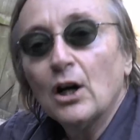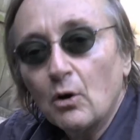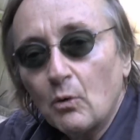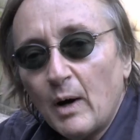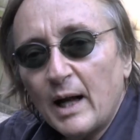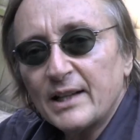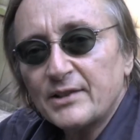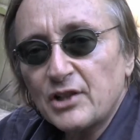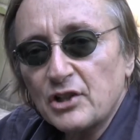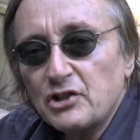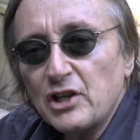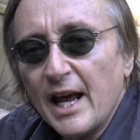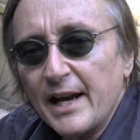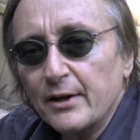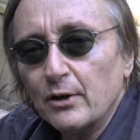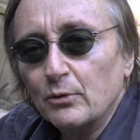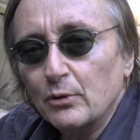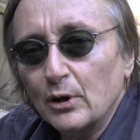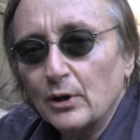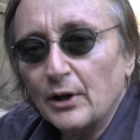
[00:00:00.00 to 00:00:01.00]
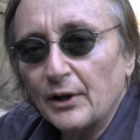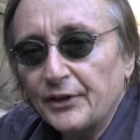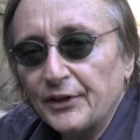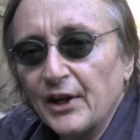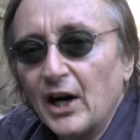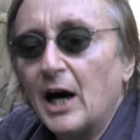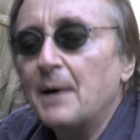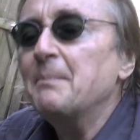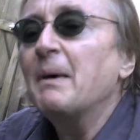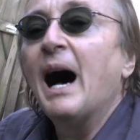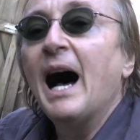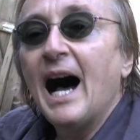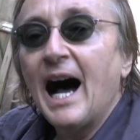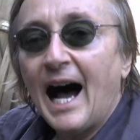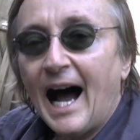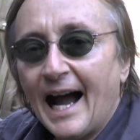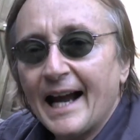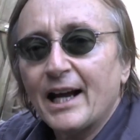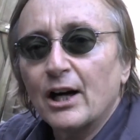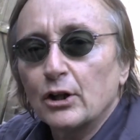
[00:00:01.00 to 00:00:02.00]
Well, as a general rule of thumb,
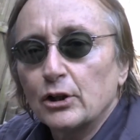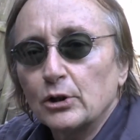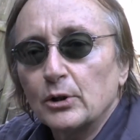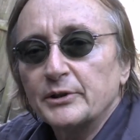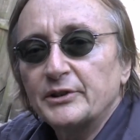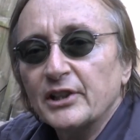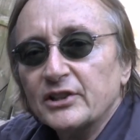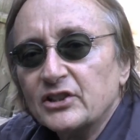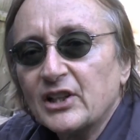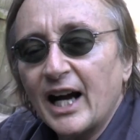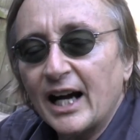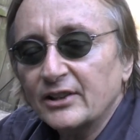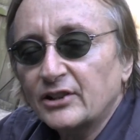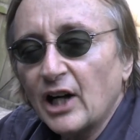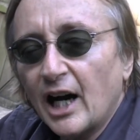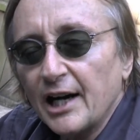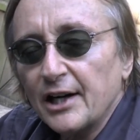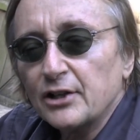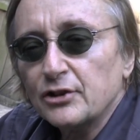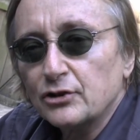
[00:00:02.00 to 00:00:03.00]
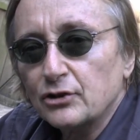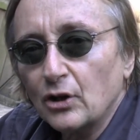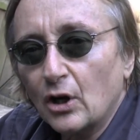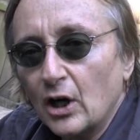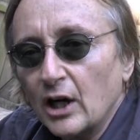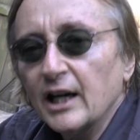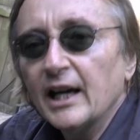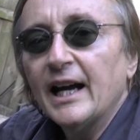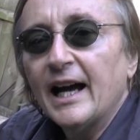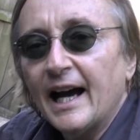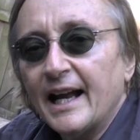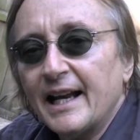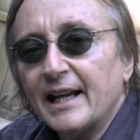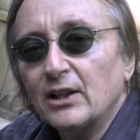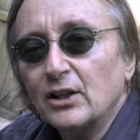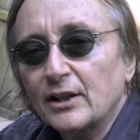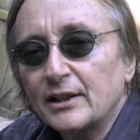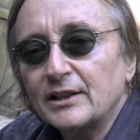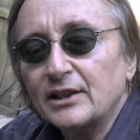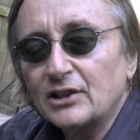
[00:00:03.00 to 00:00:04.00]
I go to a discount tire store and I
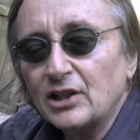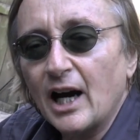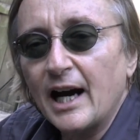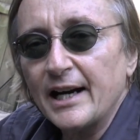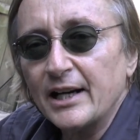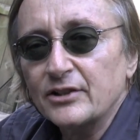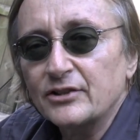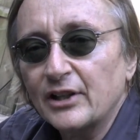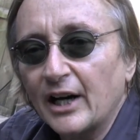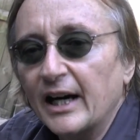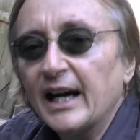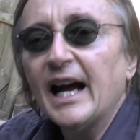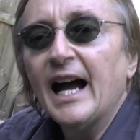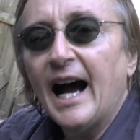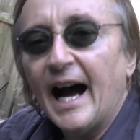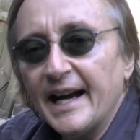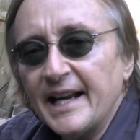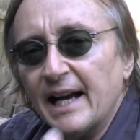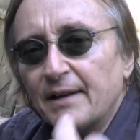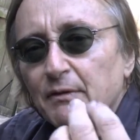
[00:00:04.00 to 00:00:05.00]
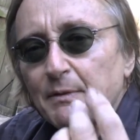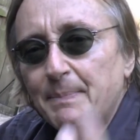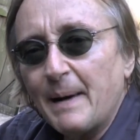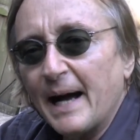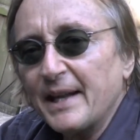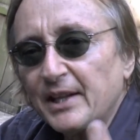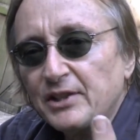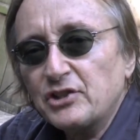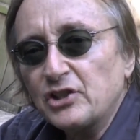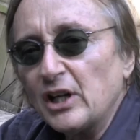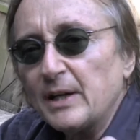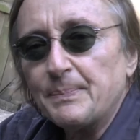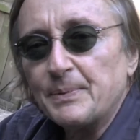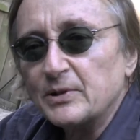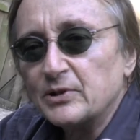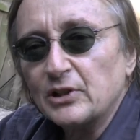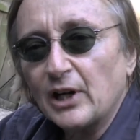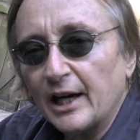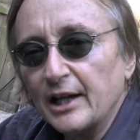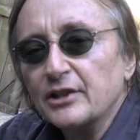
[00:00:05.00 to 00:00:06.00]
look at the tires there. I never buy the
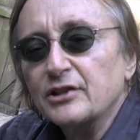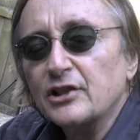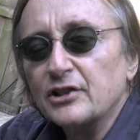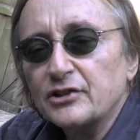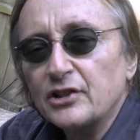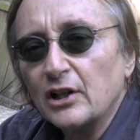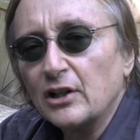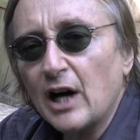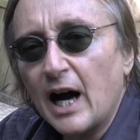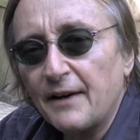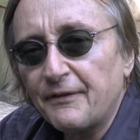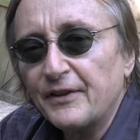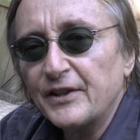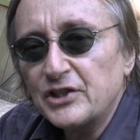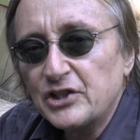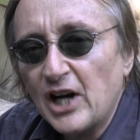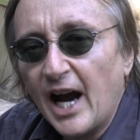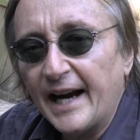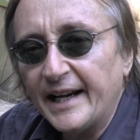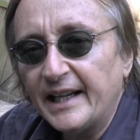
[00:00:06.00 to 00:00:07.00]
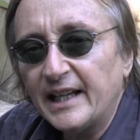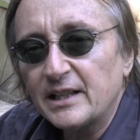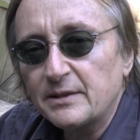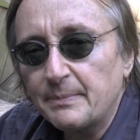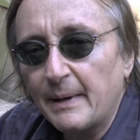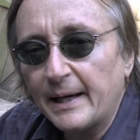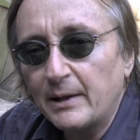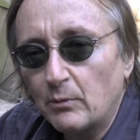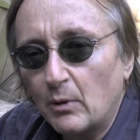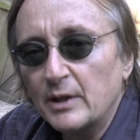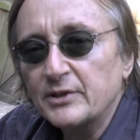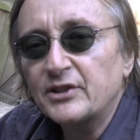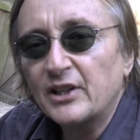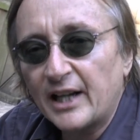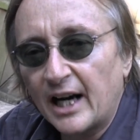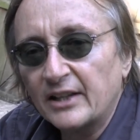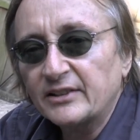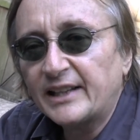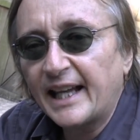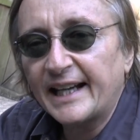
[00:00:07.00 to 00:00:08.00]
cheapest tires because they're often Chinese made ones that
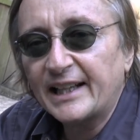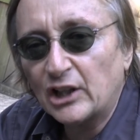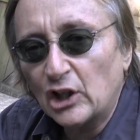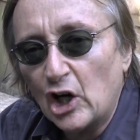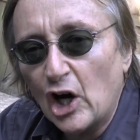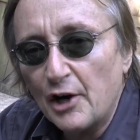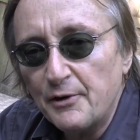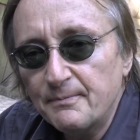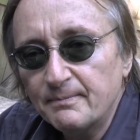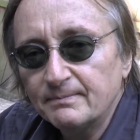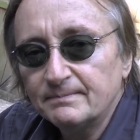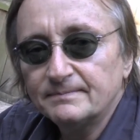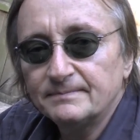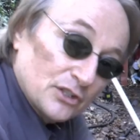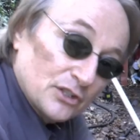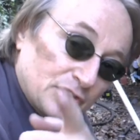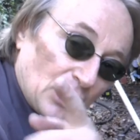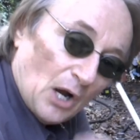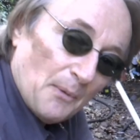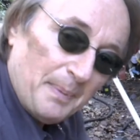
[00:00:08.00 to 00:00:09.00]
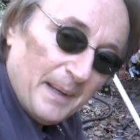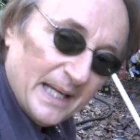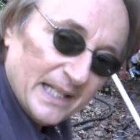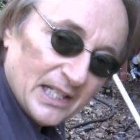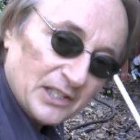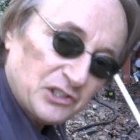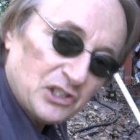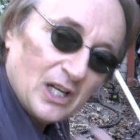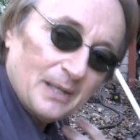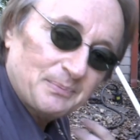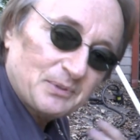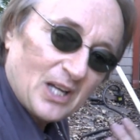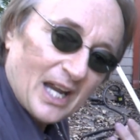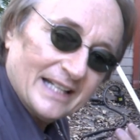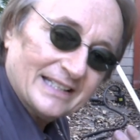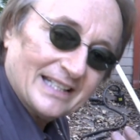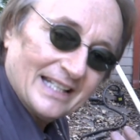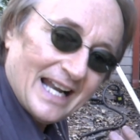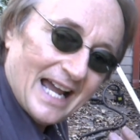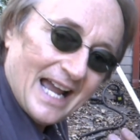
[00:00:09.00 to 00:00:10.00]
aren't that good. So, being a
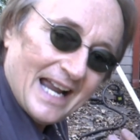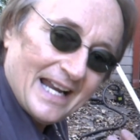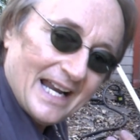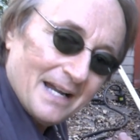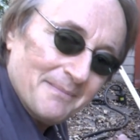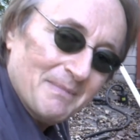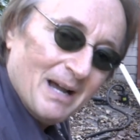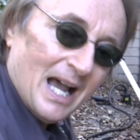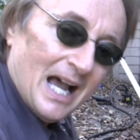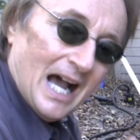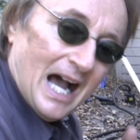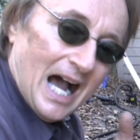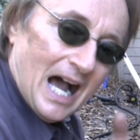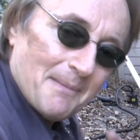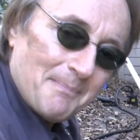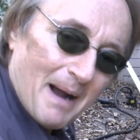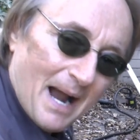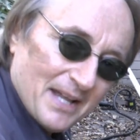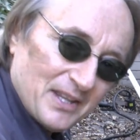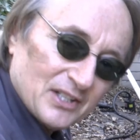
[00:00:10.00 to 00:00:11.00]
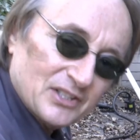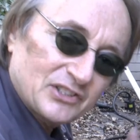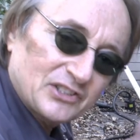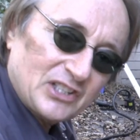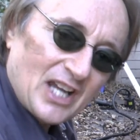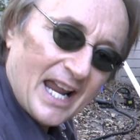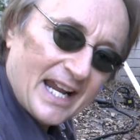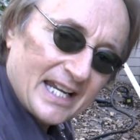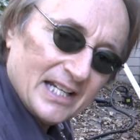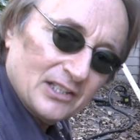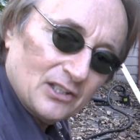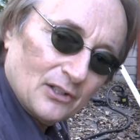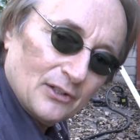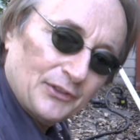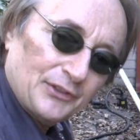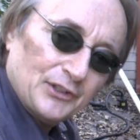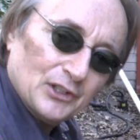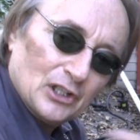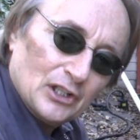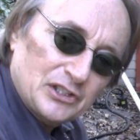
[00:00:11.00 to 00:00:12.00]
cheapskate that I am, I'll buy the second or
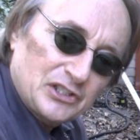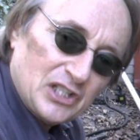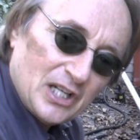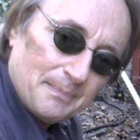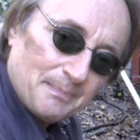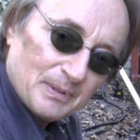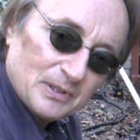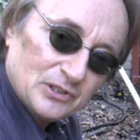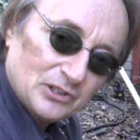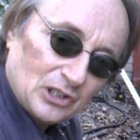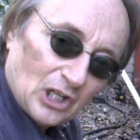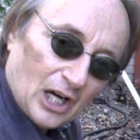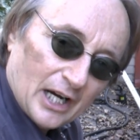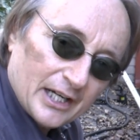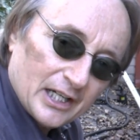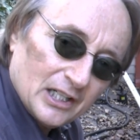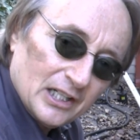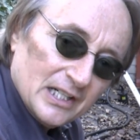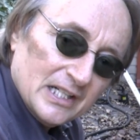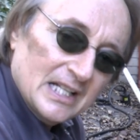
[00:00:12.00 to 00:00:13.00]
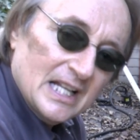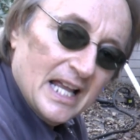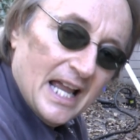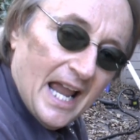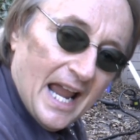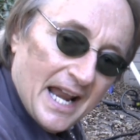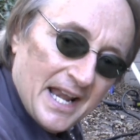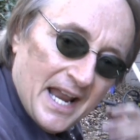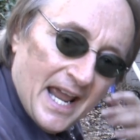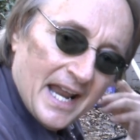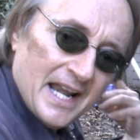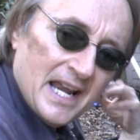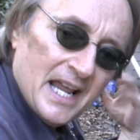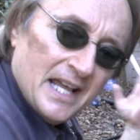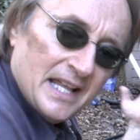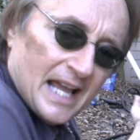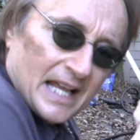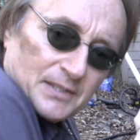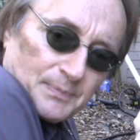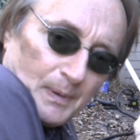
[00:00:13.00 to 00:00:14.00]
third cheapest tire, and then
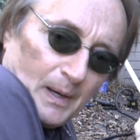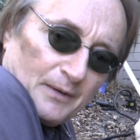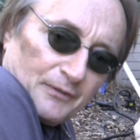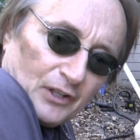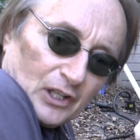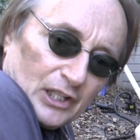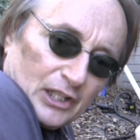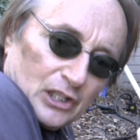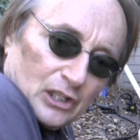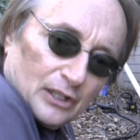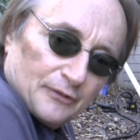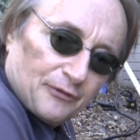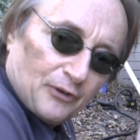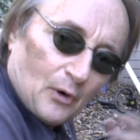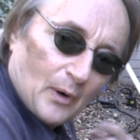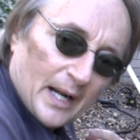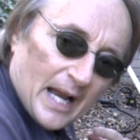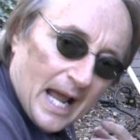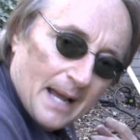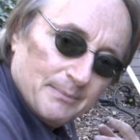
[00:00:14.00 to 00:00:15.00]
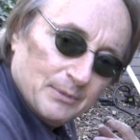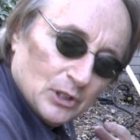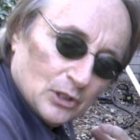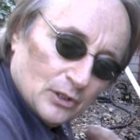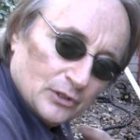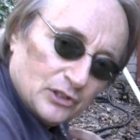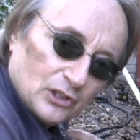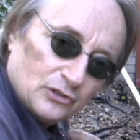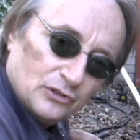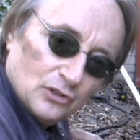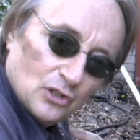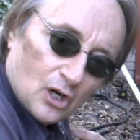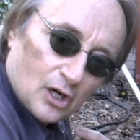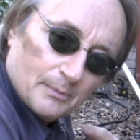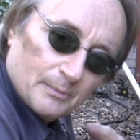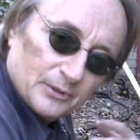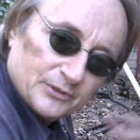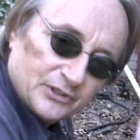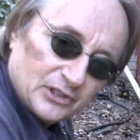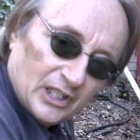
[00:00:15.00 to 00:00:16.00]
that's perfectly good for what I'm doing, just
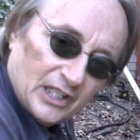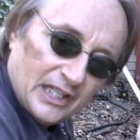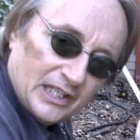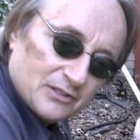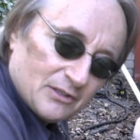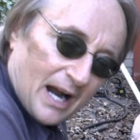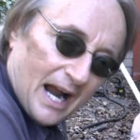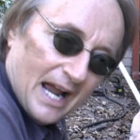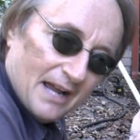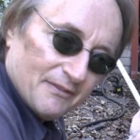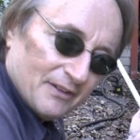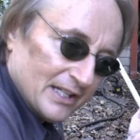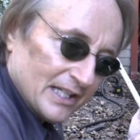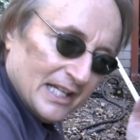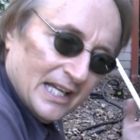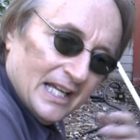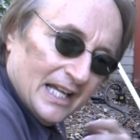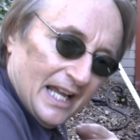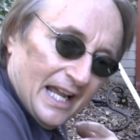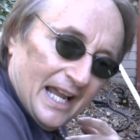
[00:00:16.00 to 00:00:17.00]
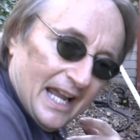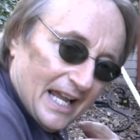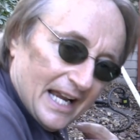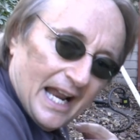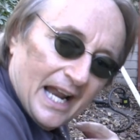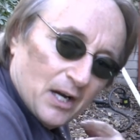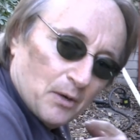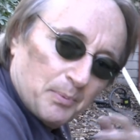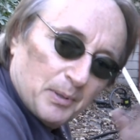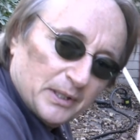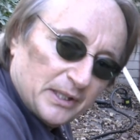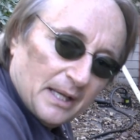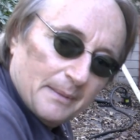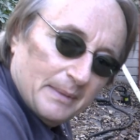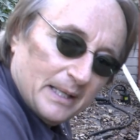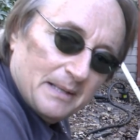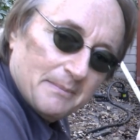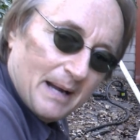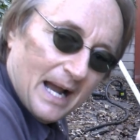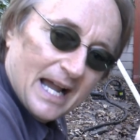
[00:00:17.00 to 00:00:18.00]
normal city driving, and I don't put that
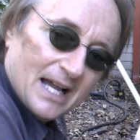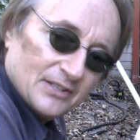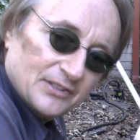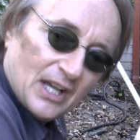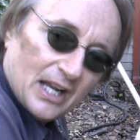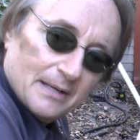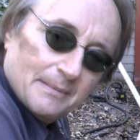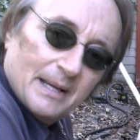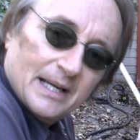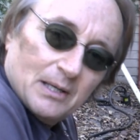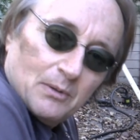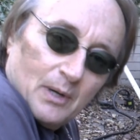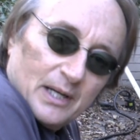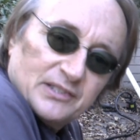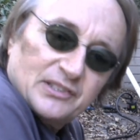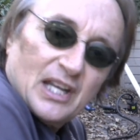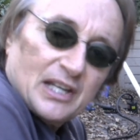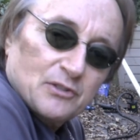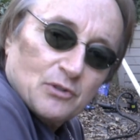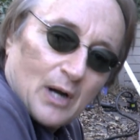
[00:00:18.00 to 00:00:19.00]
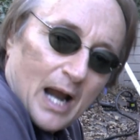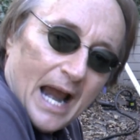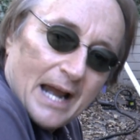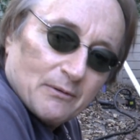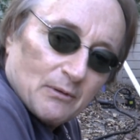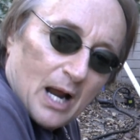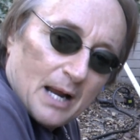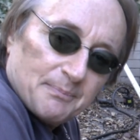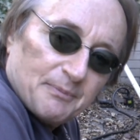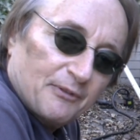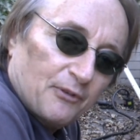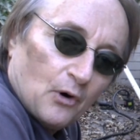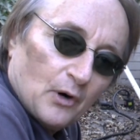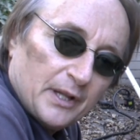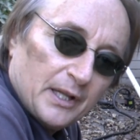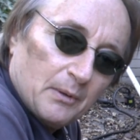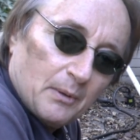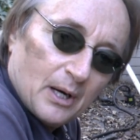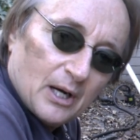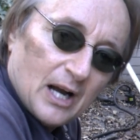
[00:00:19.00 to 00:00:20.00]
many miles on them anyways. They dry rot before
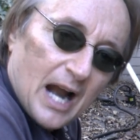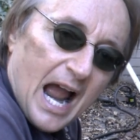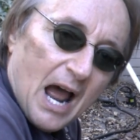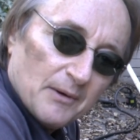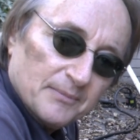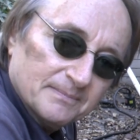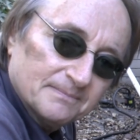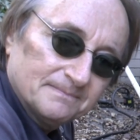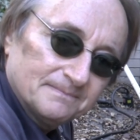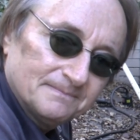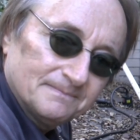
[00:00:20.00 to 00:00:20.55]
they wear out.